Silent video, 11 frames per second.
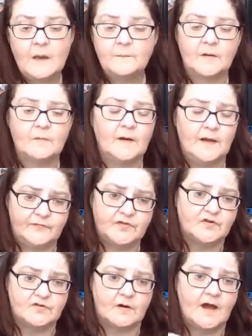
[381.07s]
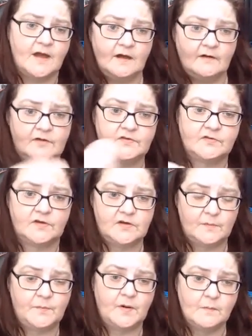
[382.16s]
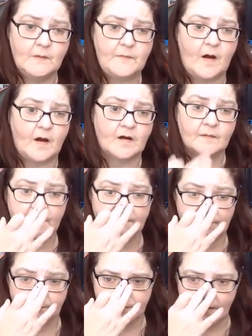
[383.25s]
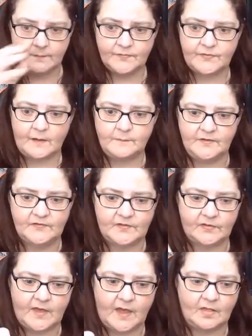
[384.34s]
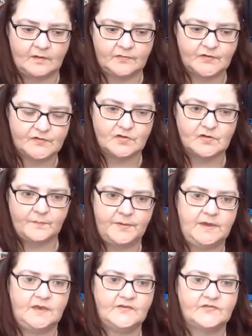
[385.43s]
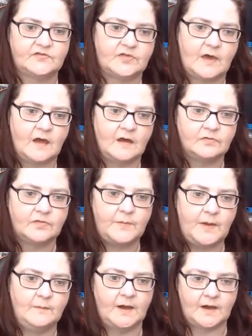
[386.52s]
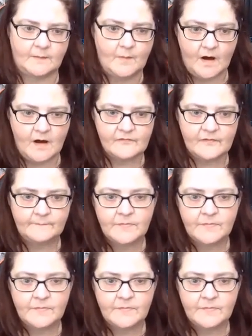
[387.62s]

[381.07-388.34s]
But if they're dry, eventually you can pull them apart. But sometimes that means that there's a little piece that the paint might come off.